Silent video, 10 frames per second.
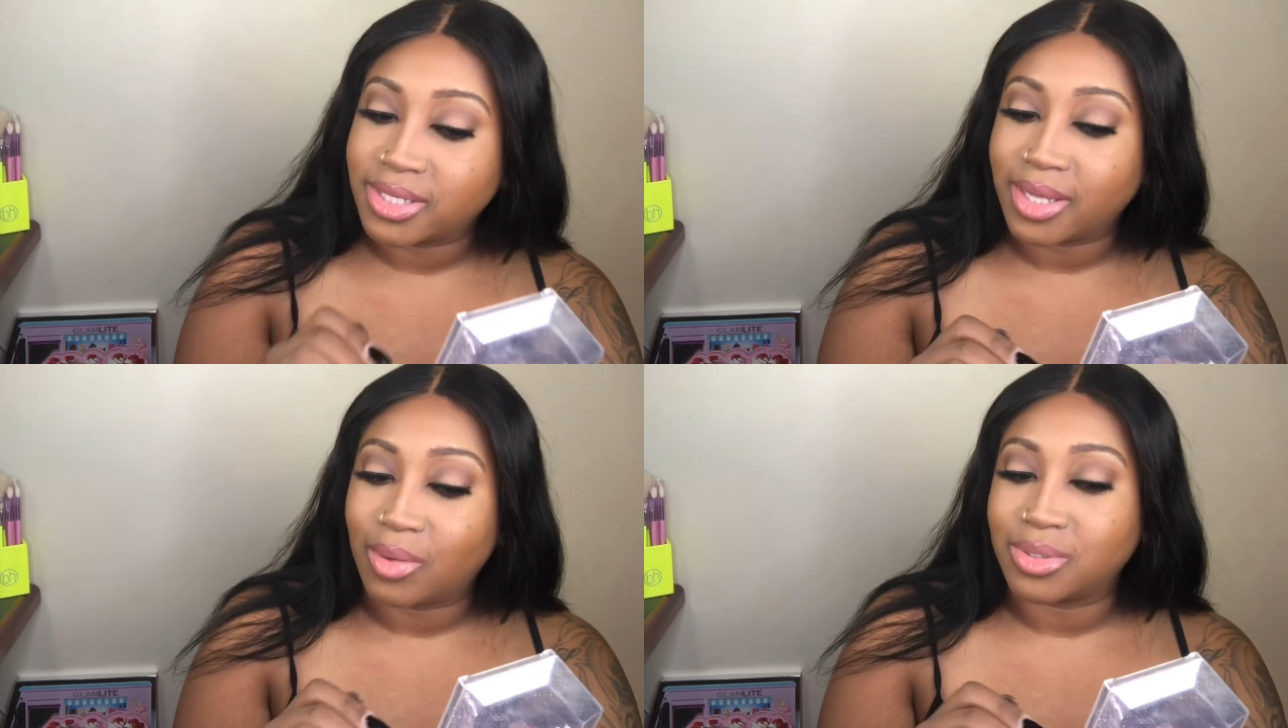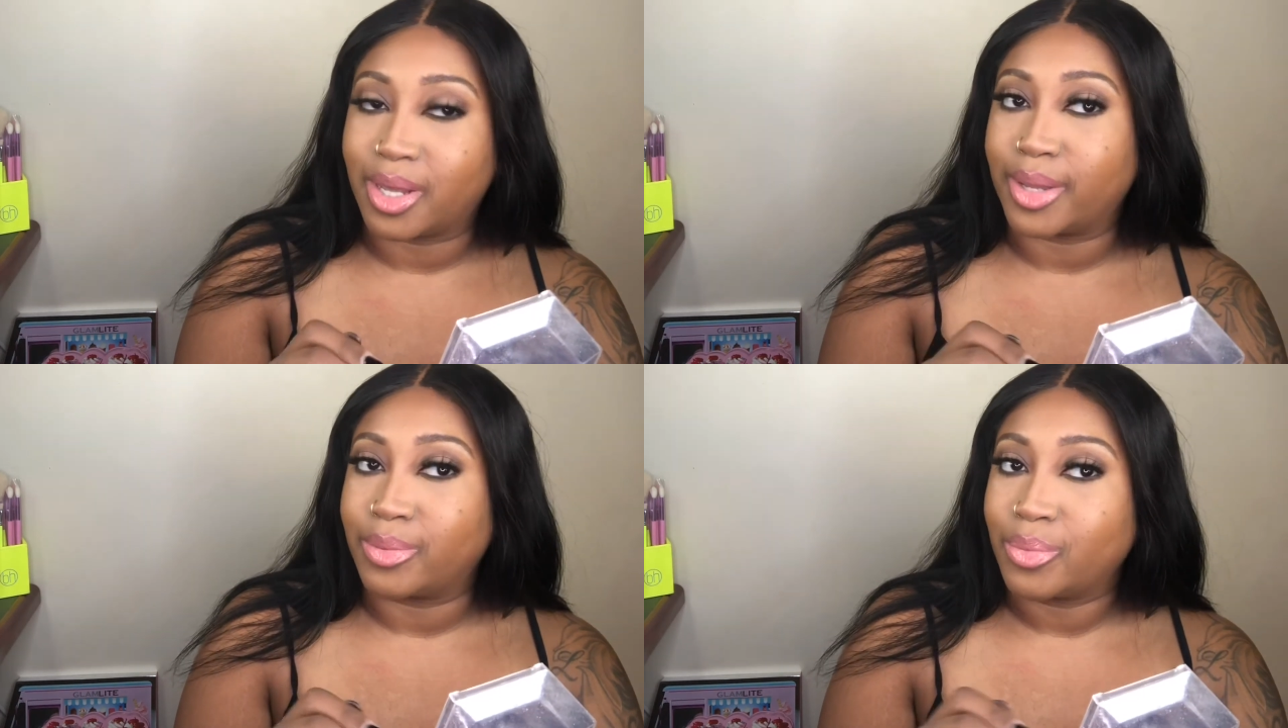And I was
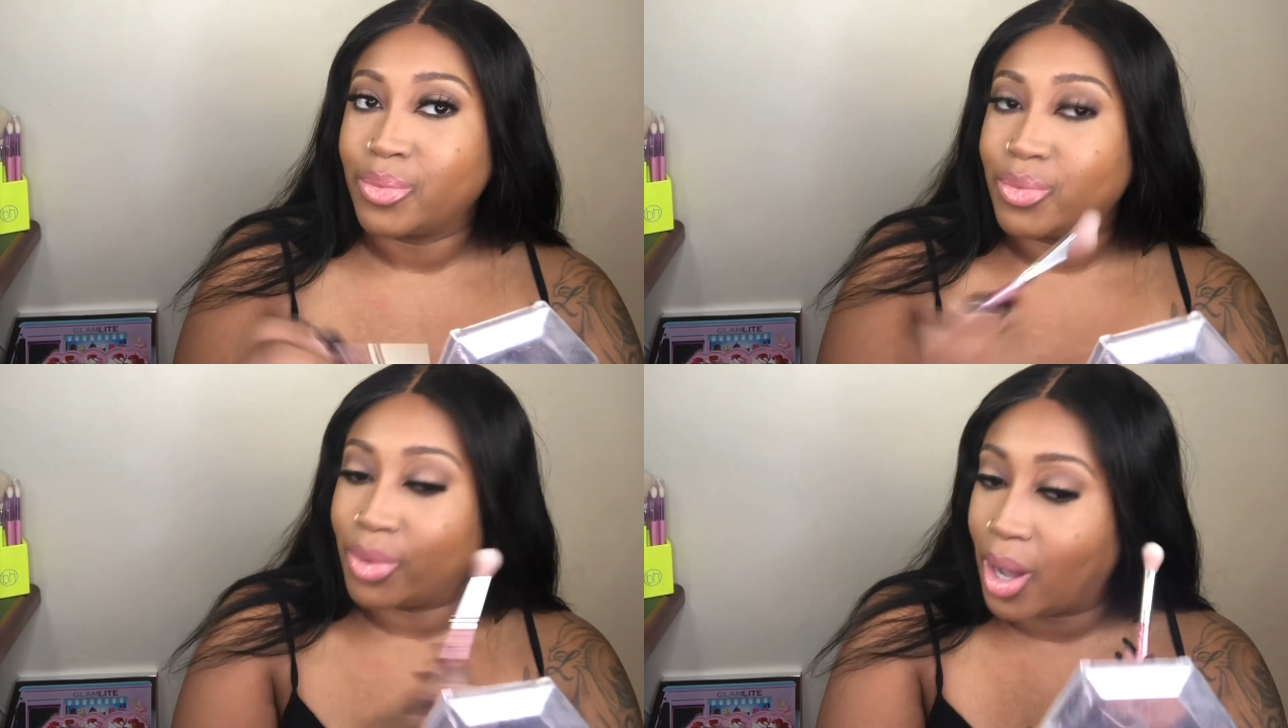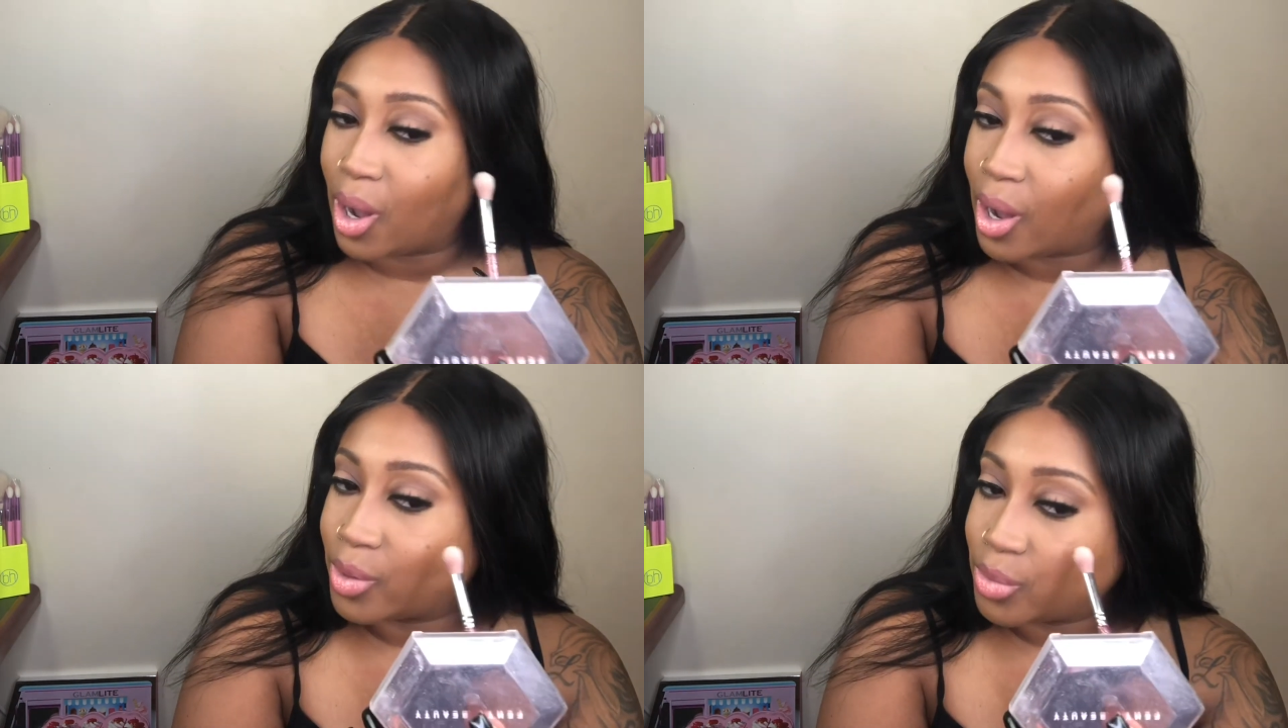like, no,
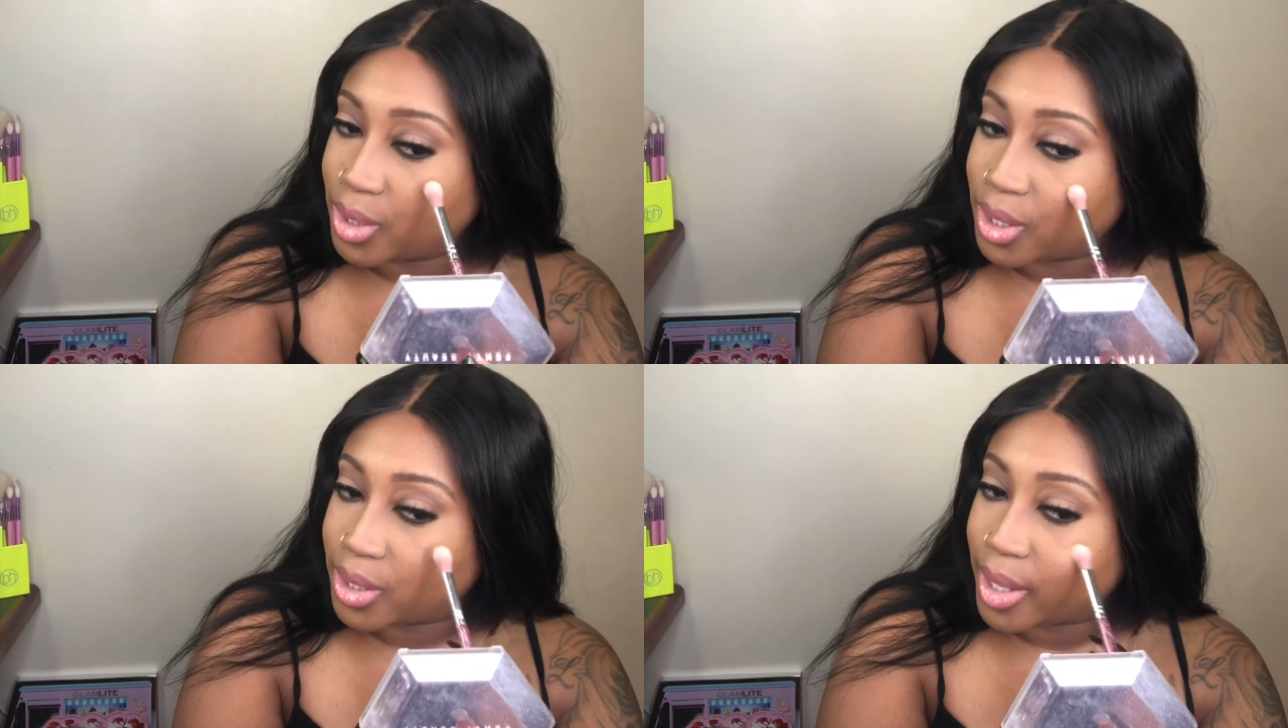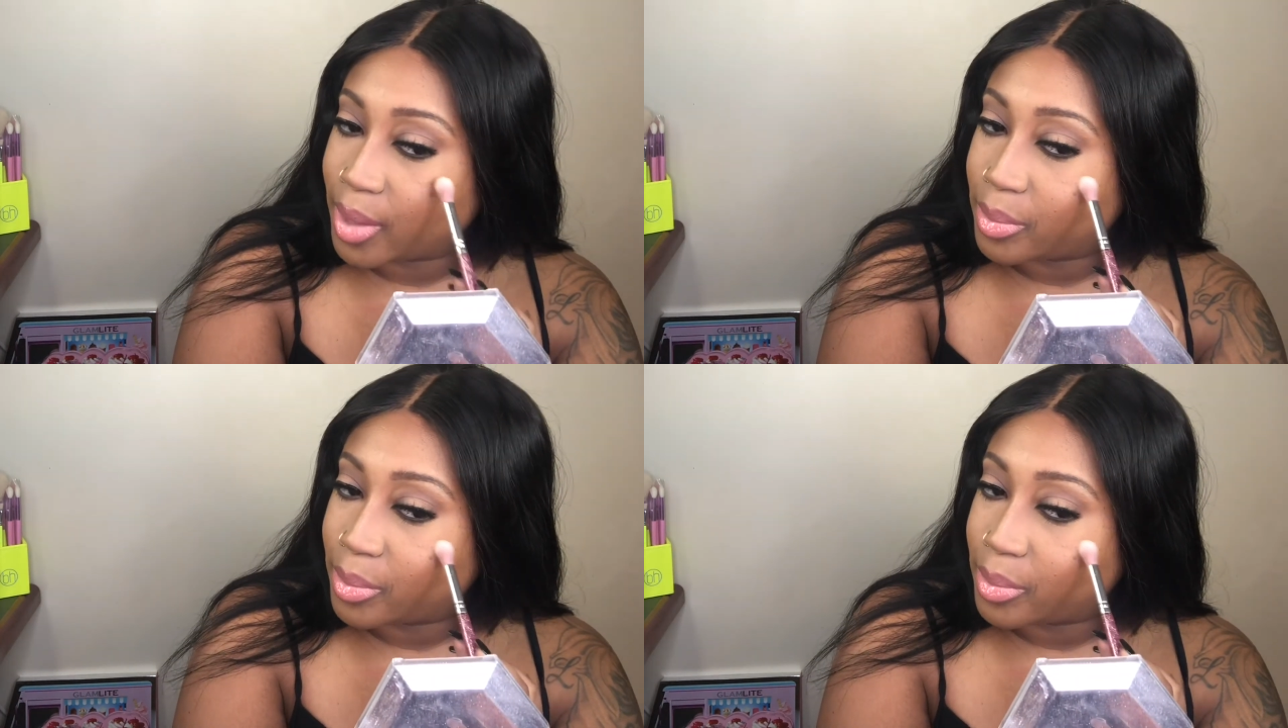I don't need that.